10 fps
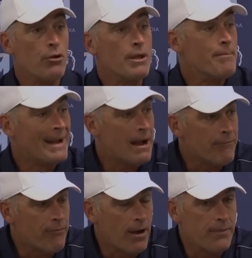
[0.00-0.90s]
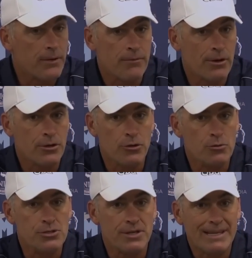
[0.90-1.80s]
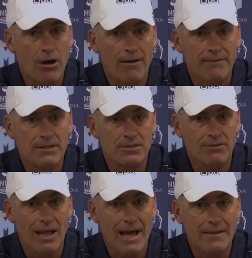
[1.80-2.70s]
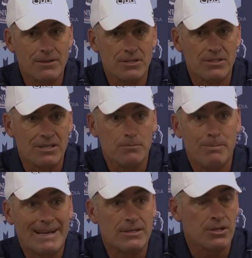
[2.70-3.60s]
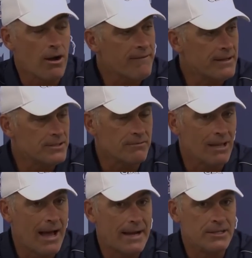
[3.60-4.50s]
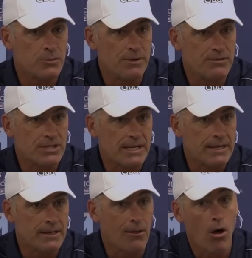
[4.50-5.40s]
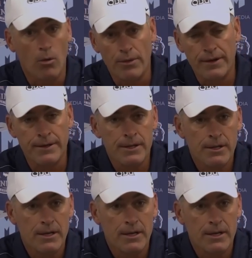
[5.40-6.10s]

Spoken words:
they're really big up front. They're huge in the offensive line. This is as big as an offensive line as we've seen, along with a